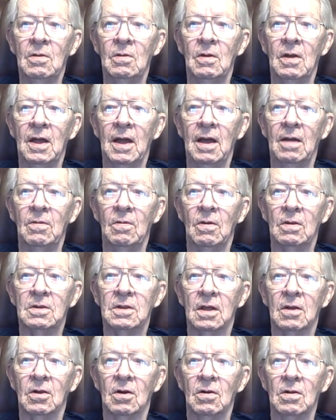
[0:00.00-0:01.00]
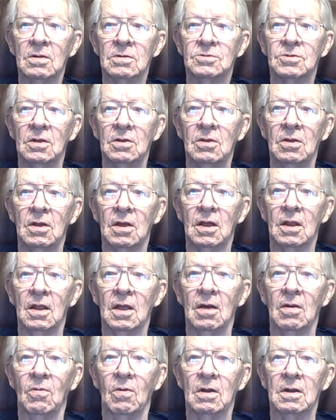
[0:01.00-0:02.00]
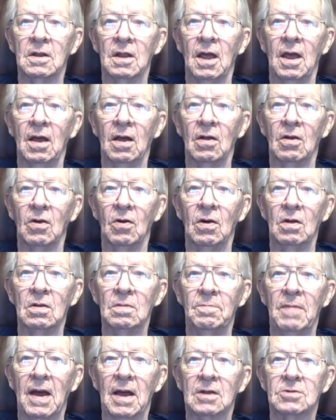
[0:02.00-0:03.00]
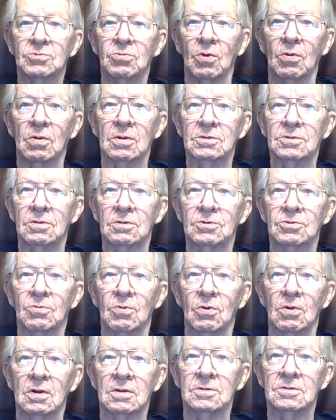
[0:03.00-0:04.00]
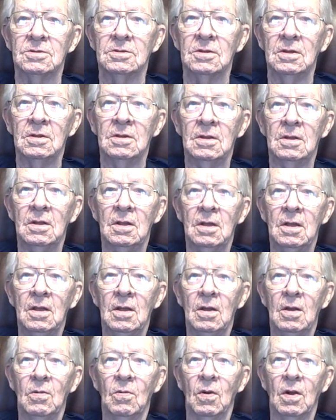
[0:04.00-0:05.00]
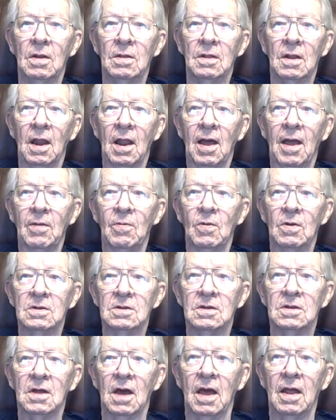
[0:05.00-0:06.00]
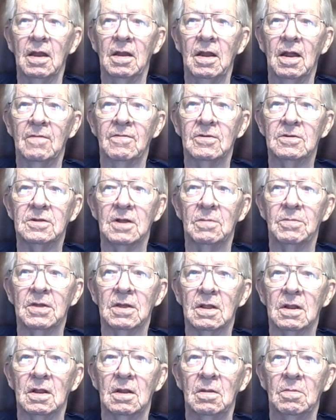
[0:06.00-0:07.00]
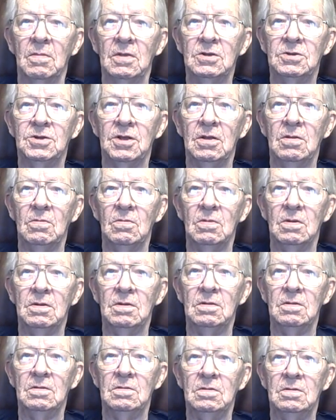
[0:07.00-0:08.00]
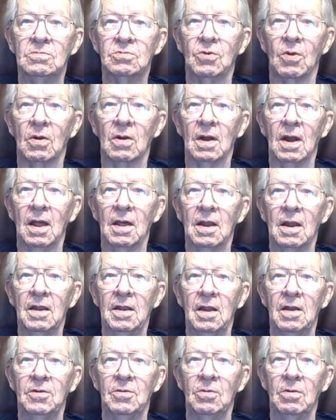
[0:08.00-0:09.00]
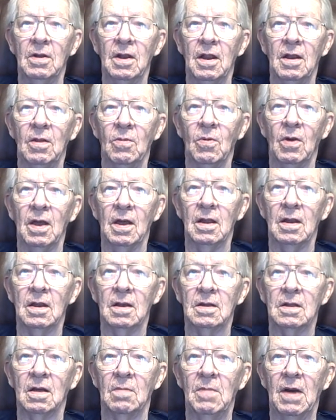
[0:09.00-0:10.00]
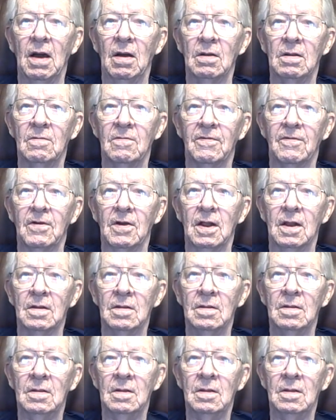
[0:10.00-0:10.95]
We had what they call, you could get what they call back squirts or squirts, where the line wasn't tight enough or something, and the machine would squirt lead into it anyway, and it'd come out in front.